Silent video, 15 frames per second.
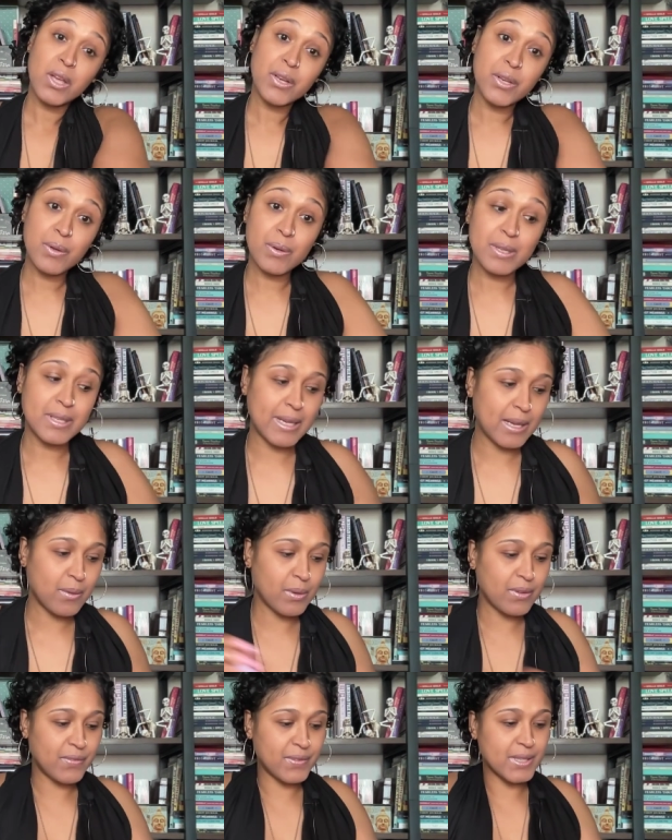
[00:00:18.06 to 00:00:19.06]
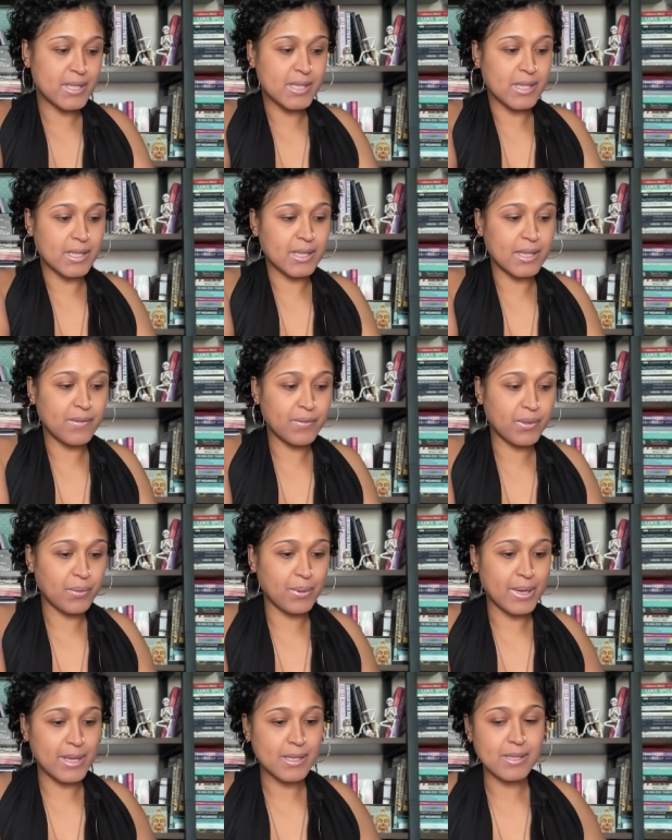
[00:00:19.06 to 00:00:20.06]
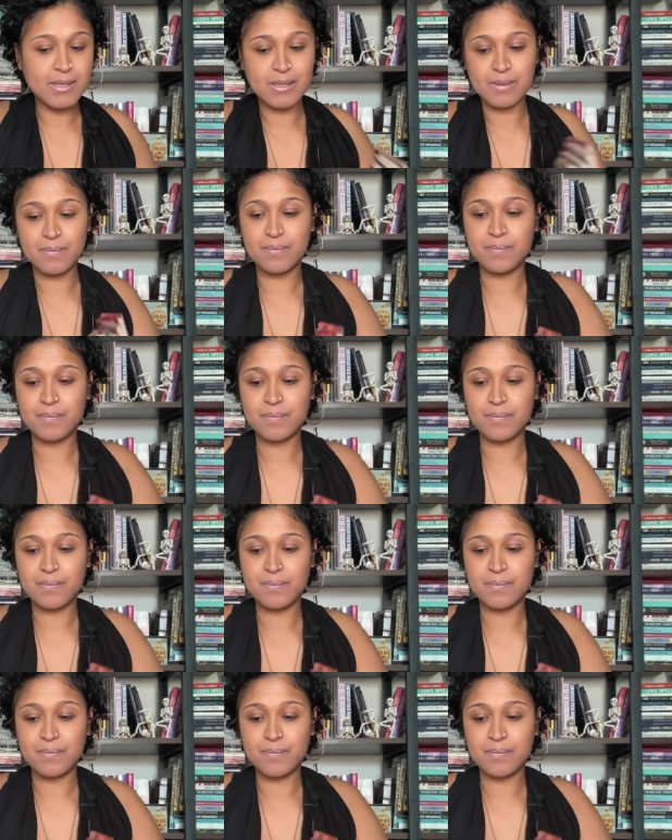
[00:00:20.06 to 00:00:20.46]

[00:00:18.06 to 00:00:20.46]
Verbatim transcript: Know to take what fits and leave the rest.